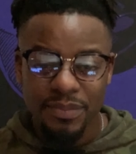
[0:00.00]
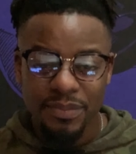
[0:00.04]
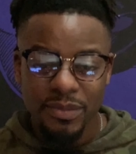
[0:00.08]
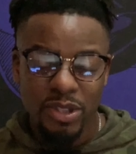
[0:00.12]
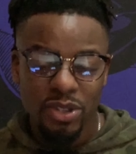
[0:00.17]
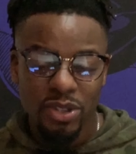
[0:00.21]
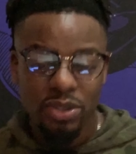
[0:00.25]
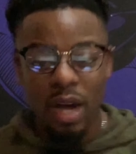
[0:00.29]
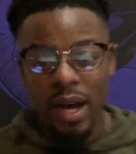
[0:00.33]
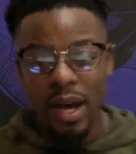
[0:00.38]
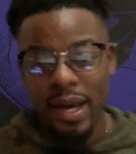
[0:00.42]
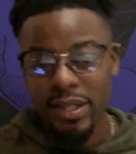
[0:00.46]

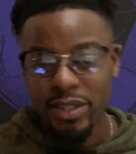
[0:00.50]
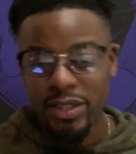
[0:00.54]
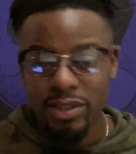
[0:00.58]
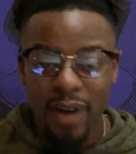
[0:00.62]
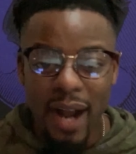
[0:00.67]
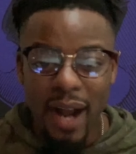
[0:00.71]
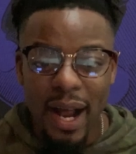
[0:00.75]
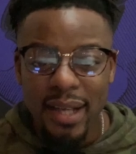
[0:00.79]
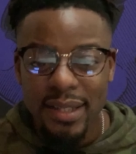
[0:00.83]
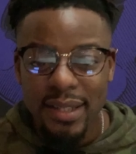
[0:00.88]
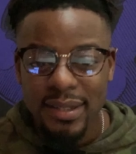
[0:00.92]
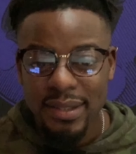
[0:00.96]
starting
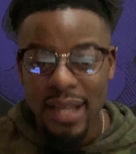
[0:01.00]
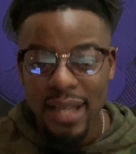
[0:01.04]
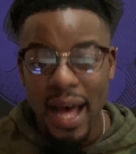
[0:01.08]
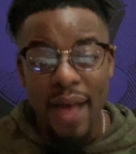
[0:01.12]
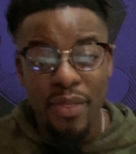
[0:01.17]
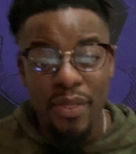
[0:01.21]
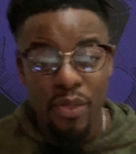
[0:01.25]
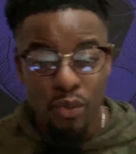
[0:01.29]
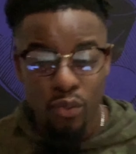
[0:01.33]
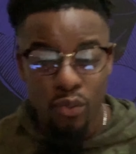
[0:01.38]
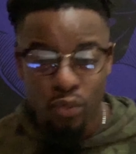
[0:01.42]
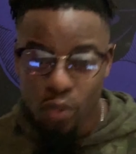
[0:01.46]
tracks
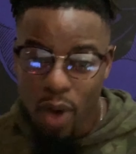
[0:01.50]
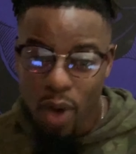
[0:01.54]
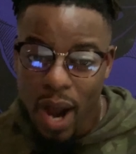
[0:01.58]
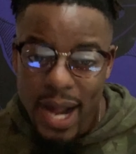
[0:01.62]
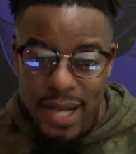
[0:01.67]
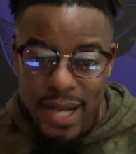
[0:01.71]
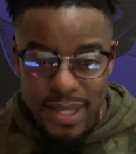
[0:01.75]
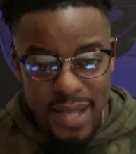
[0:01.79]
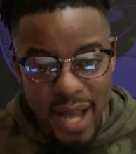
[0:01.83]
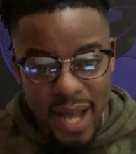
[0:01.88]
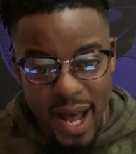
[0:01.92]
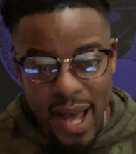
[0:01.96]
at the
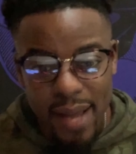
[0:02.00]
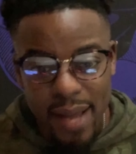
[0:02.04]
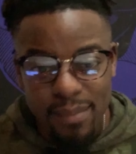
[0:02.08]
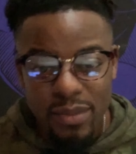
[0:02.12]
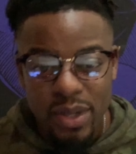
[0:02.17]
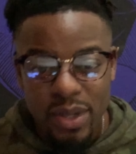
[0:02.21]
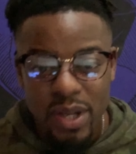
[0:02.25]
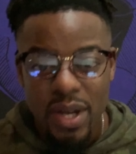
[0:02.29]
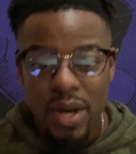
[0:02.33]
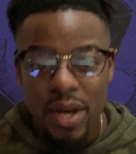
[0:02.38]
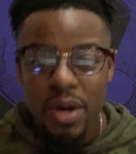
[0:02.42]
right time,